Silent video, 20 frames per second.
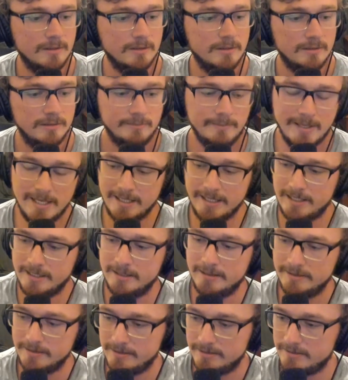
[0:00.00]

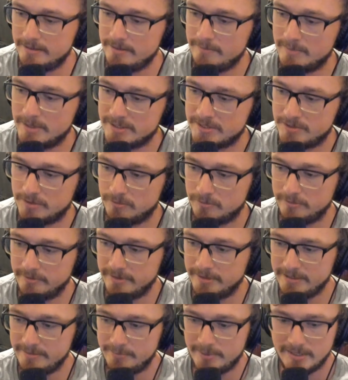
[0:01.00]
man, they must have
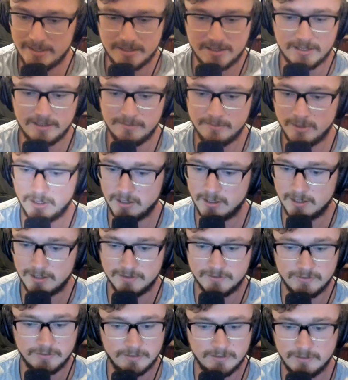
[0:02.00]
really pissed him
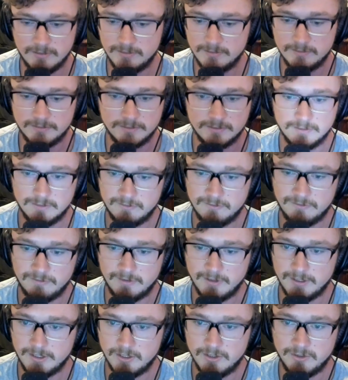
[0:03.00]
off,
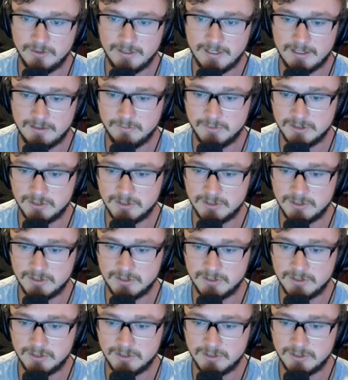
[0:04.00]
fucking around with the